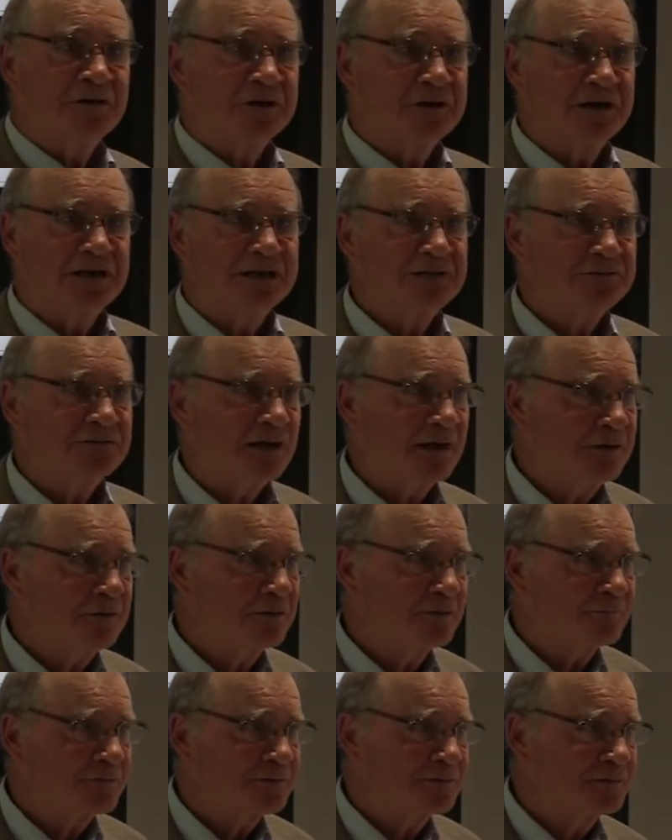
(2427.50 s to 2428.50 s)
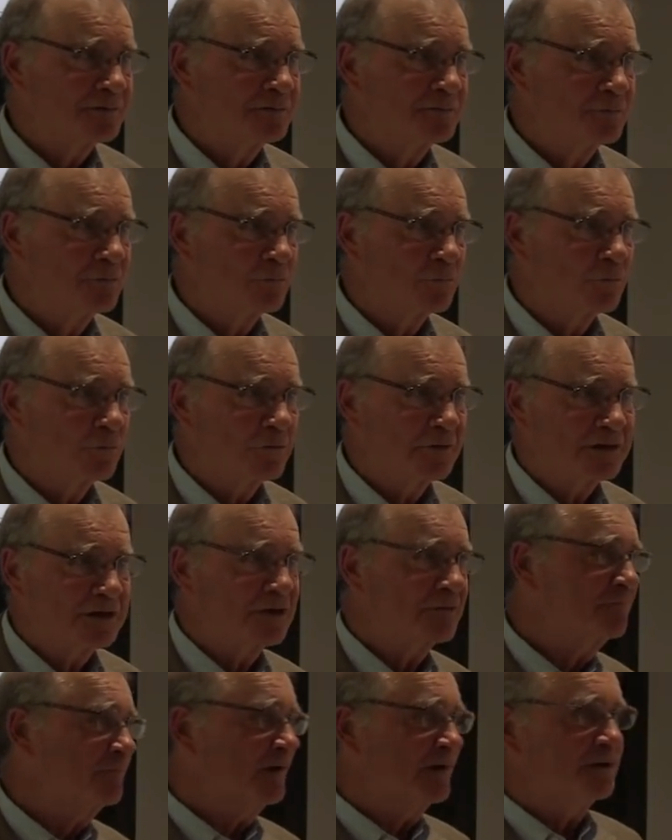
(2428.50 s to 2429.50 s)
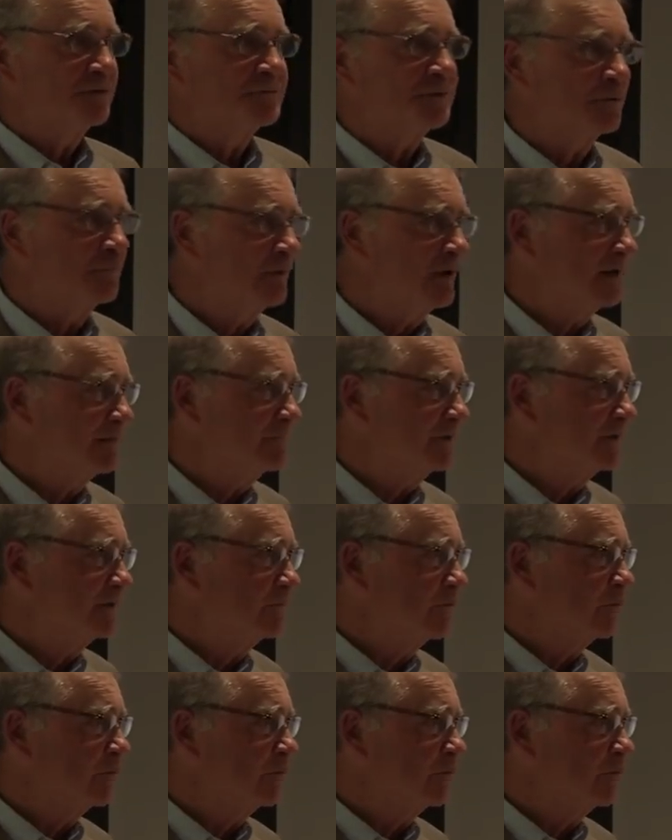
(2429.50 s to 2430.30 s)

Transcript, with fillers: they're going to get tired of us, or they're going to find us irrelevant,